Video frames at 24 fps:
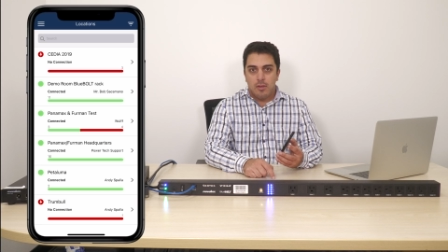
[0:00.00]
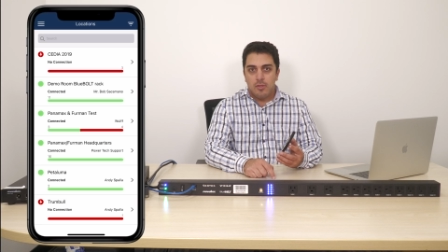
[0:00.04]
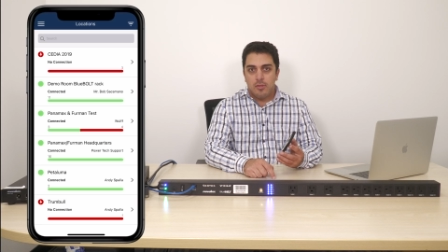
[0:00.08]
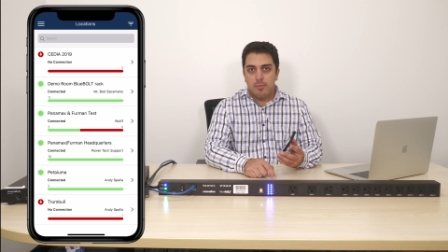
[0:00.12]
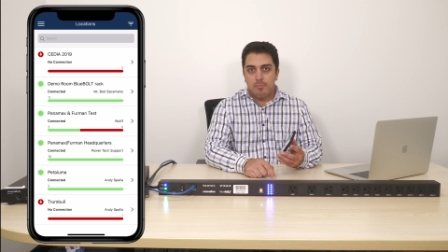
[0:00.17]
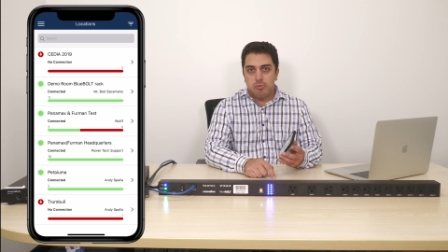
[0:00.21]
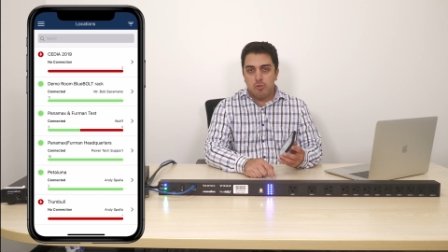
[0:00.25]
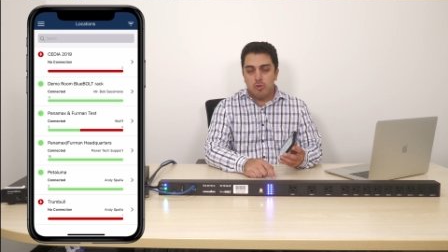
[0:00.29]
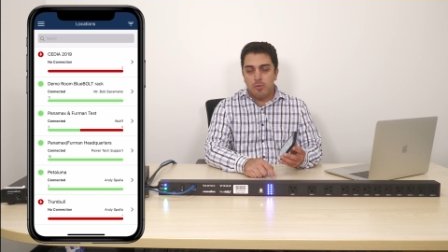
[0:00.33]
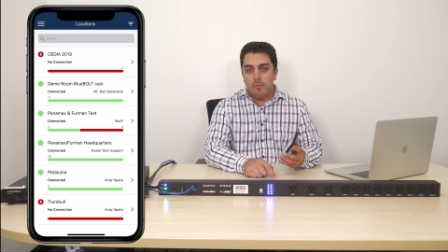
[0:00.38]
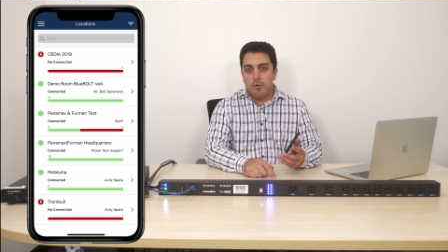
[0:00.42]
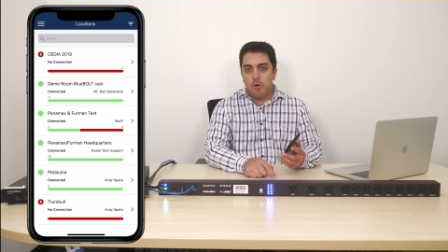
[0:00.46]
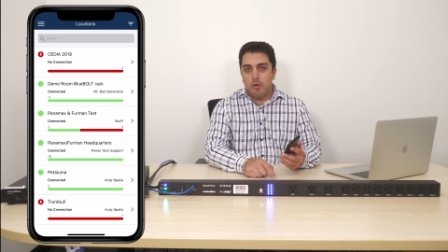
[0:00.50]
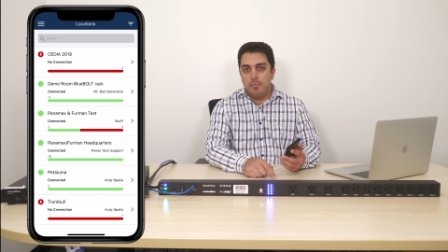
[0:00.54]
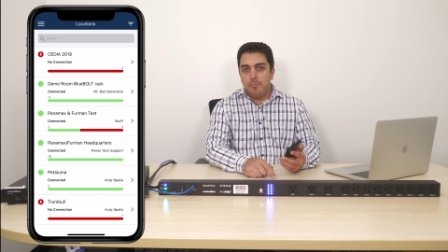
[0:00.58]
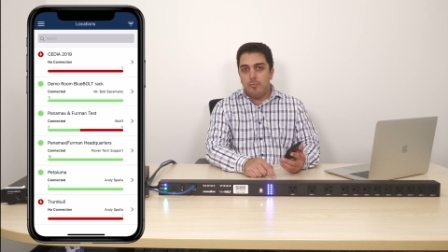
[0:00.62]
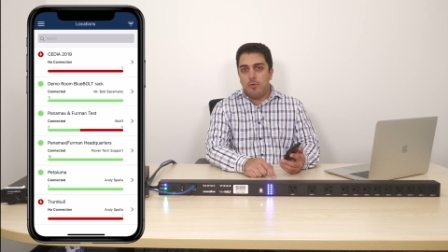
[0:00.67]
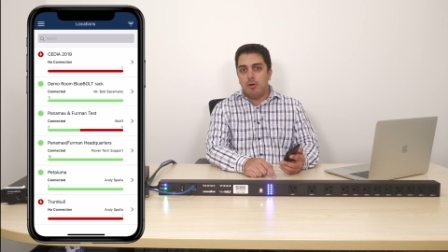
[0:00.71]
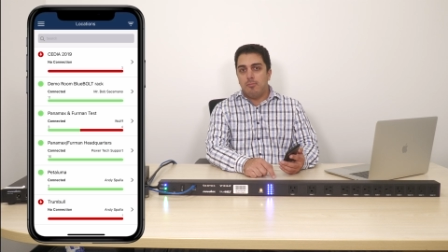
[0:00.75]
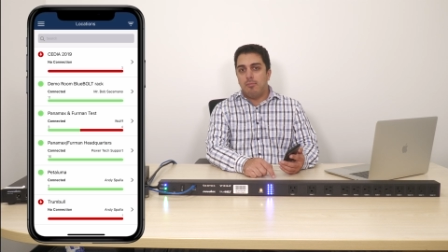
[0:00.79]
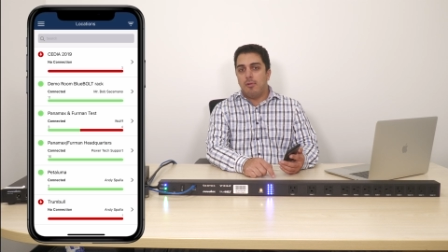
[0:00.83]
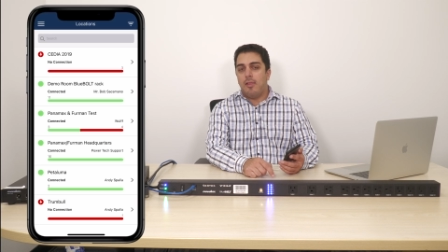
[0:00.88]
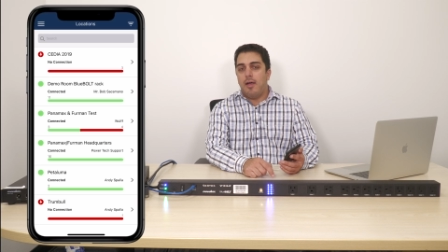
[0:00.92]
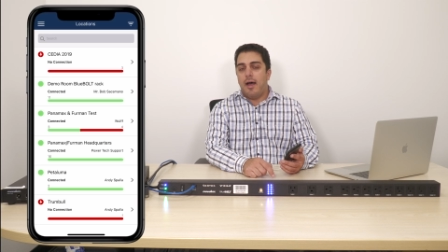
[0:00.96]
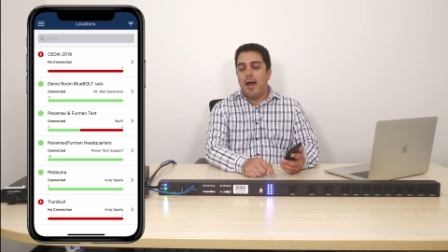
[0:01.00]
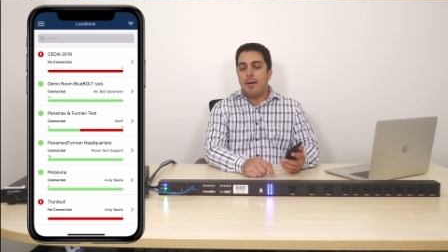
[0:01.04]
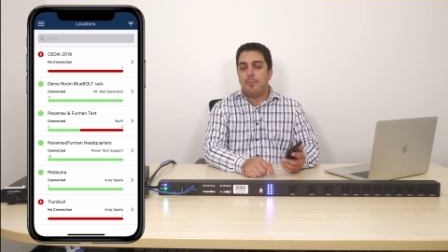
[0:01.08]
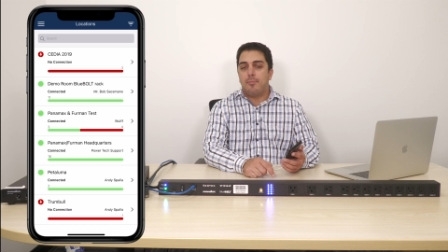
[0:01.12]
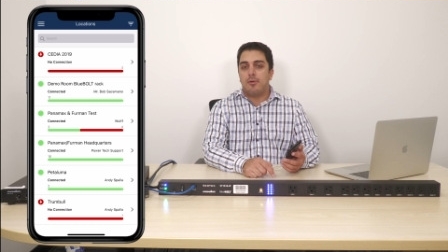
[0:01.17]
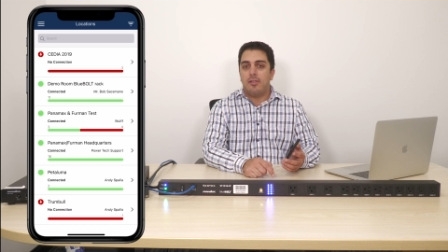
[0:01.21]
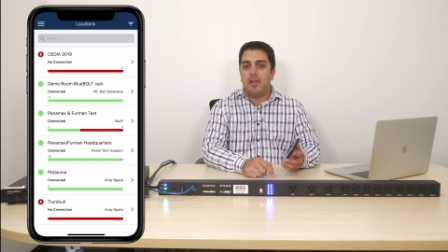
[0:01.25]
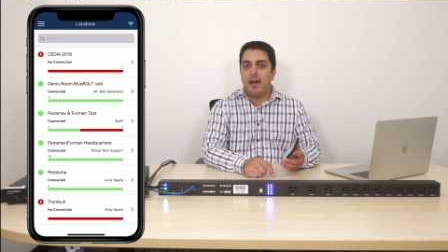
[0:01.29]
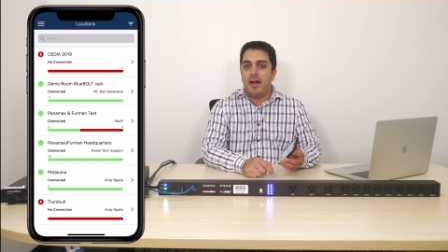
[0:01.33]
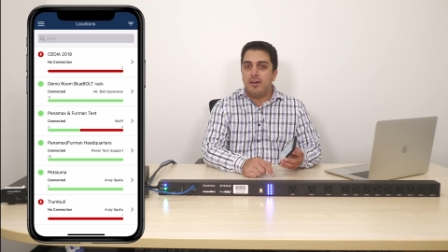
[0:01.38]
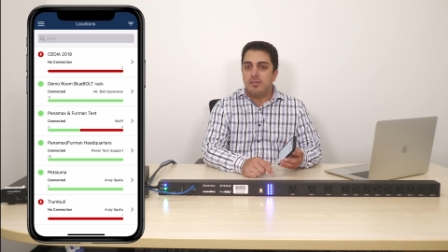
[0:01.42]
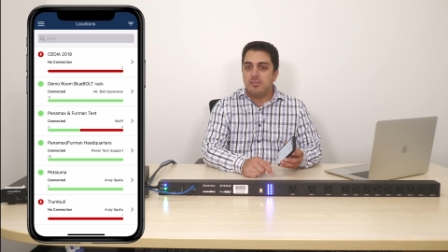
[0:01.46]
The Bluebolt mobile app
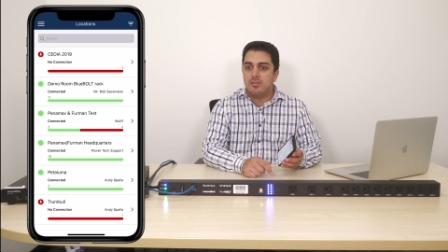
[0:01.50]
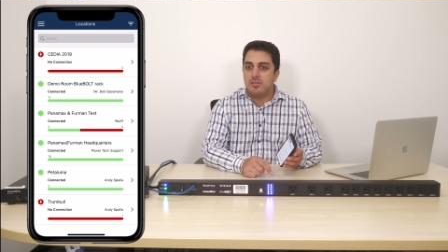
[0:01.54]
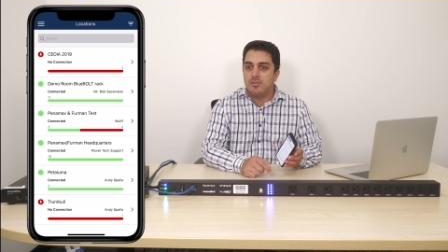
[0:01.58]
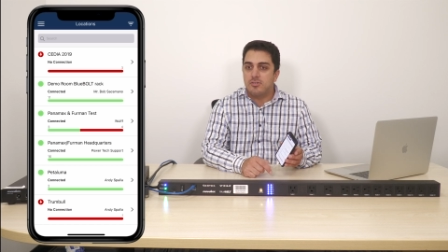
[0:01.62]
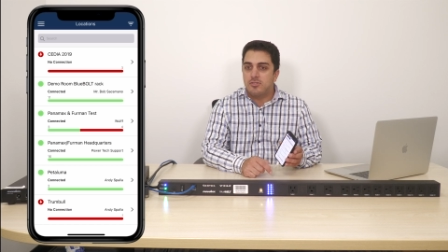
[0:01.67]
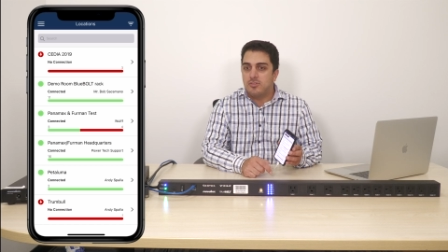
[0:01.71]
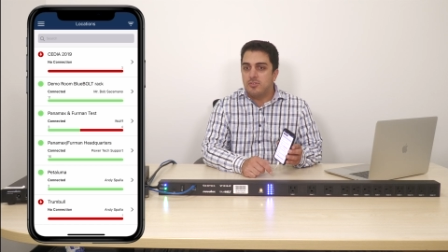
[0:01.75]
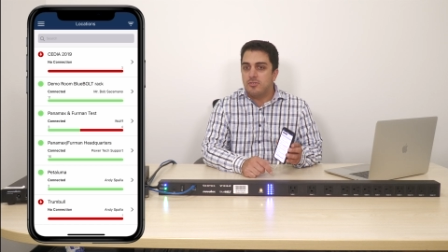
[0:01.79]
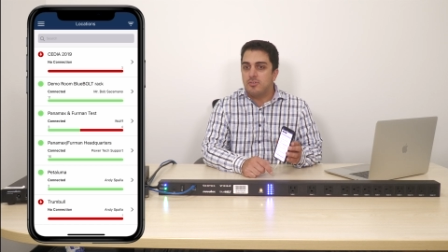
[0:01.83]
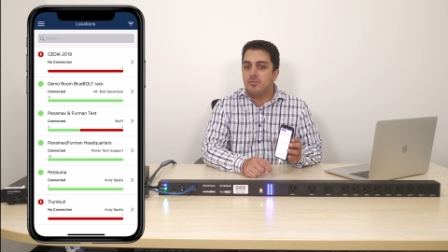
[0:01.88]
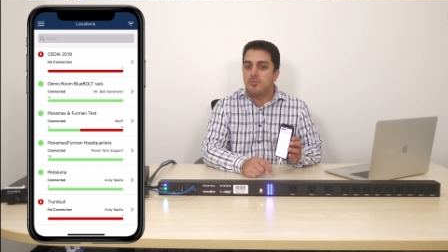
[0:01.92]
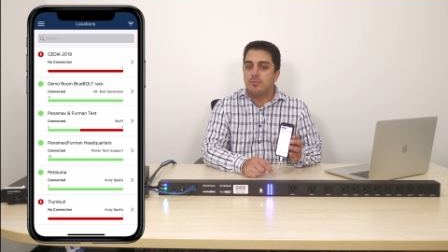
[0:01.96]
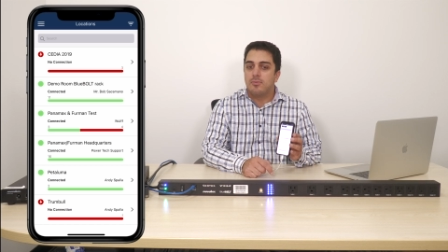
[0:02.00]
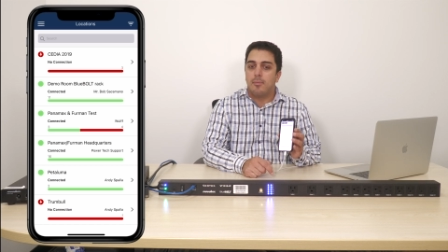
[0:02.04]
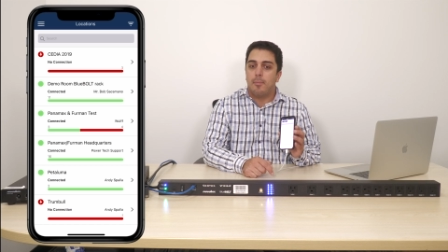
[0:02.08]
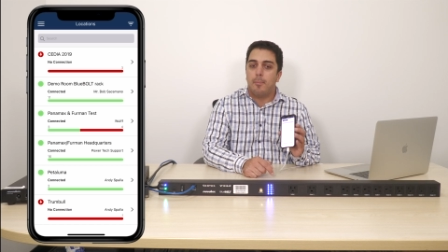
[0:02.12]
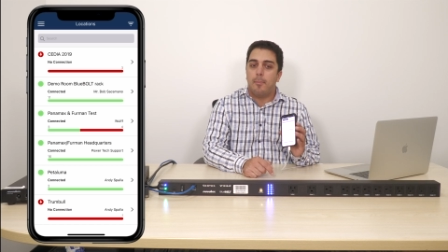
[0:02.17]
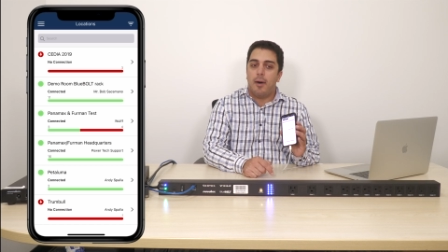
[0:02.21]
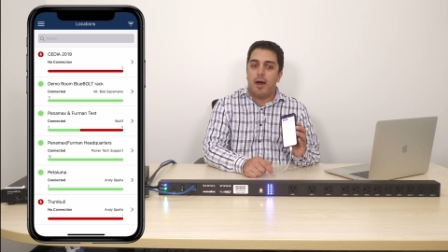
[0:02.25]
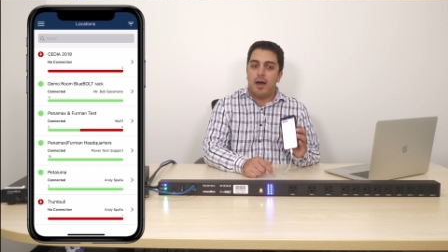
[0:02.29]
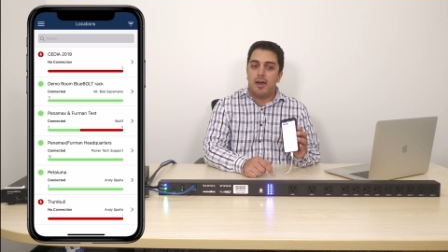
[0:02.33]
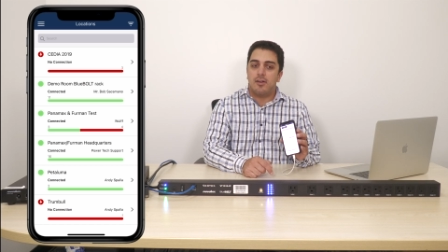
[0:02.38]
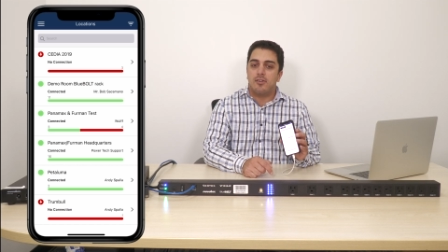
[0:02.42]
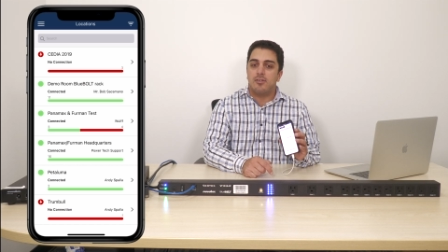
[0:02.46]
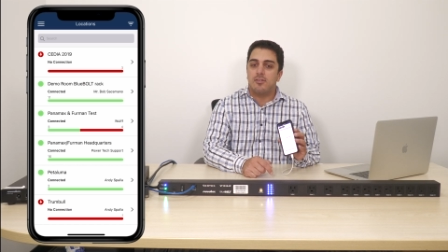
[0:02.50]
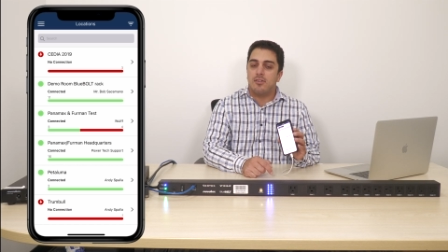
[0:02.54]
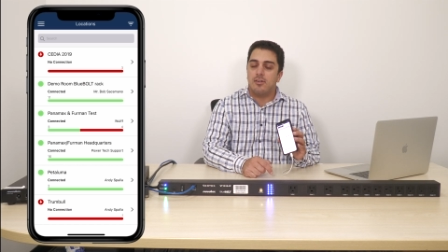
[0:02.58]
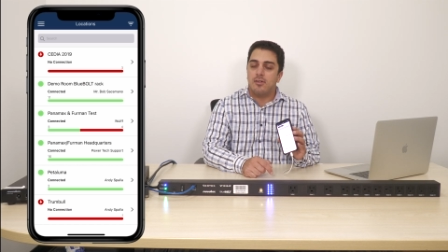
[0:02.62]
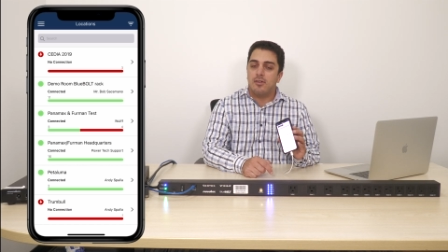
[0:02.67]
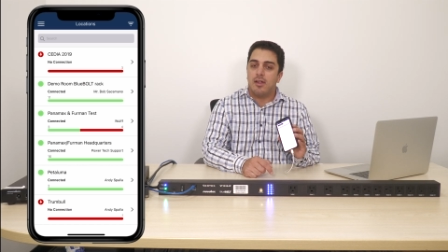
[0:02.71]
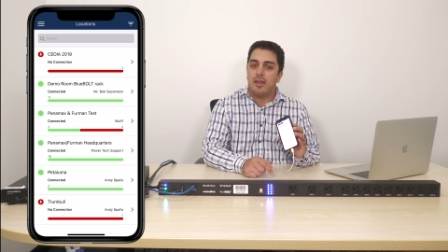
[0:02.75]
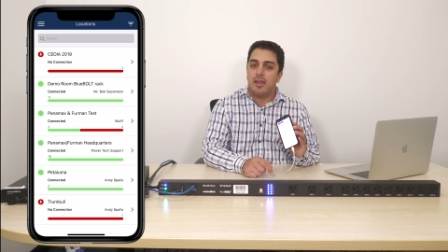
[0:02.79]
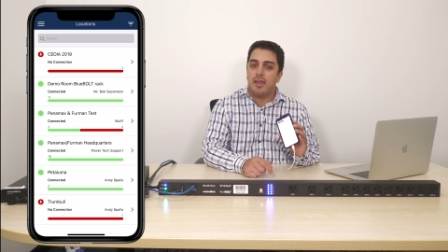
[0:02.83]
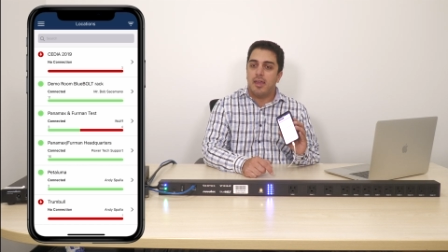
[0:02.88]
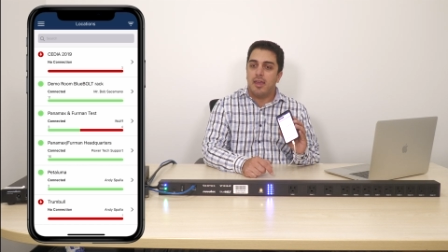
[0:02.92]
allows you to monitor